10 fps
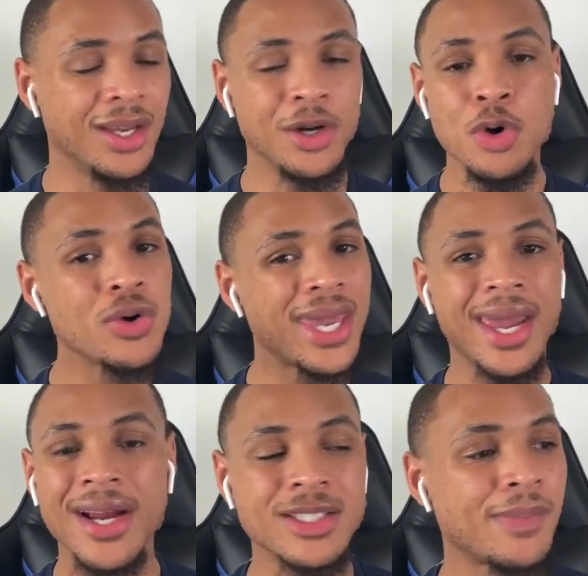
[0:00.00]
Who
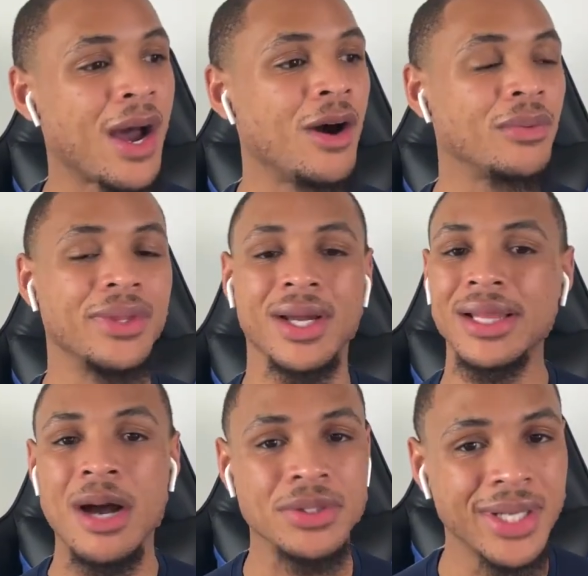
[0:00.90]
cares about the
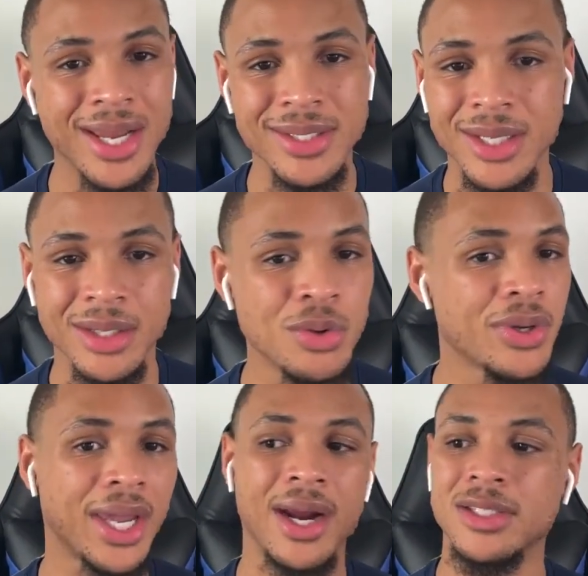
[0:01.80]
clout chasing? Who
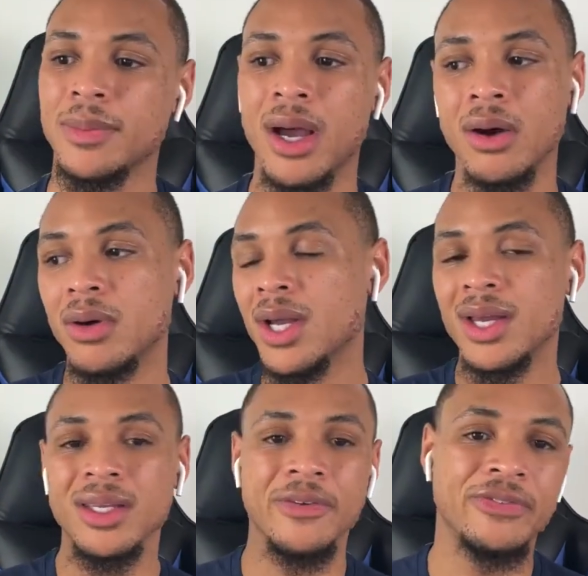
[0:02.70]
cares about
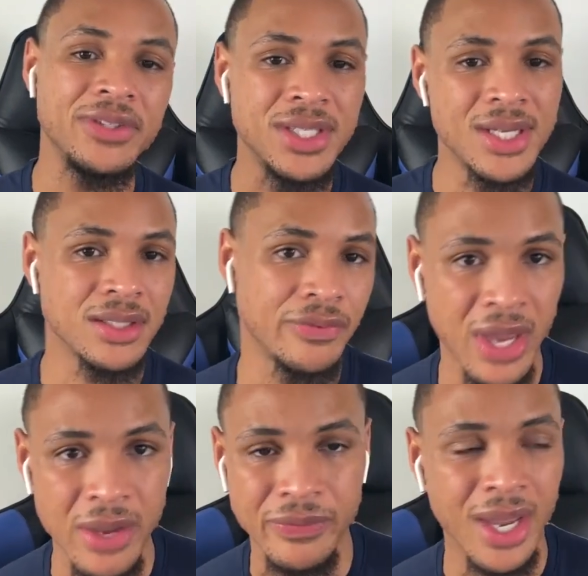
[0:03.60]
your 15 seconds of
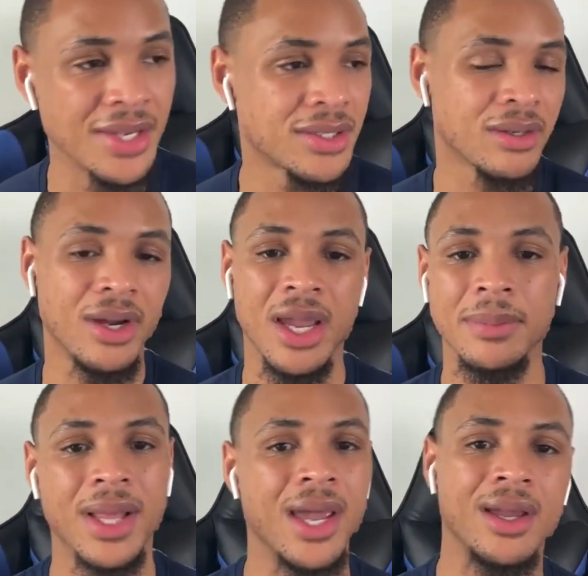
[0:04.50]
fame for
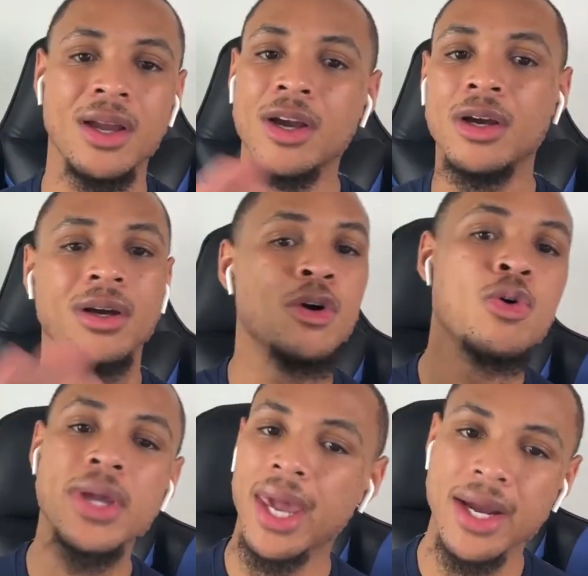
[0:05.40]
Instagram? Like,
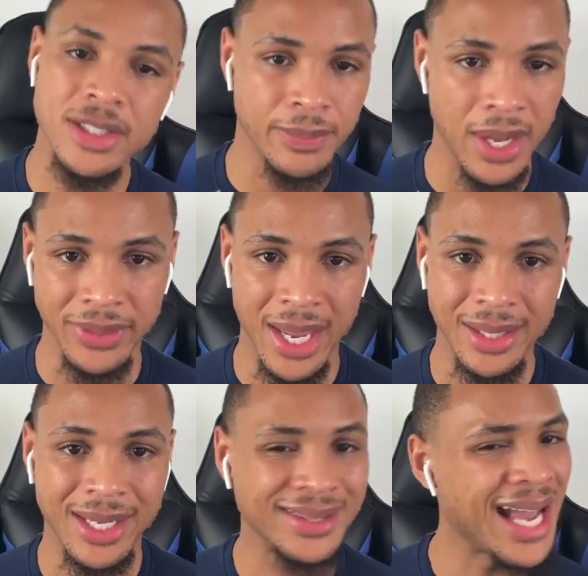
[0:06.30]
who cares about that?
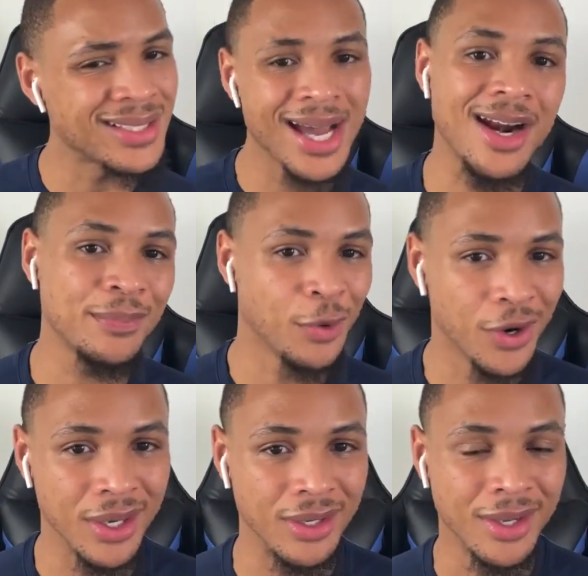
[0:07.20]
Like, that's not
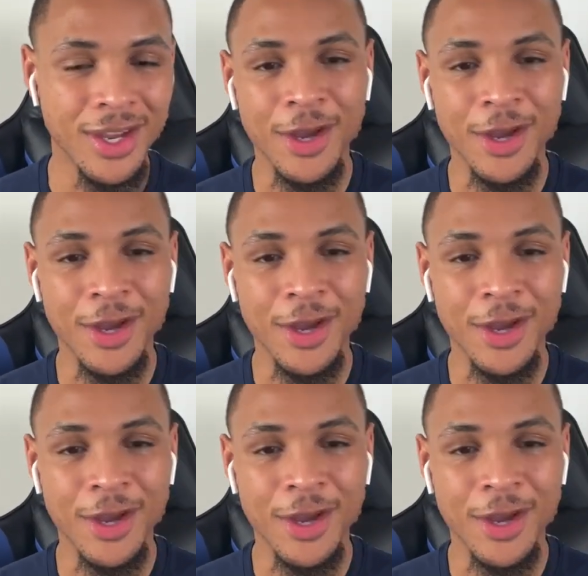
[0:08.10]
important.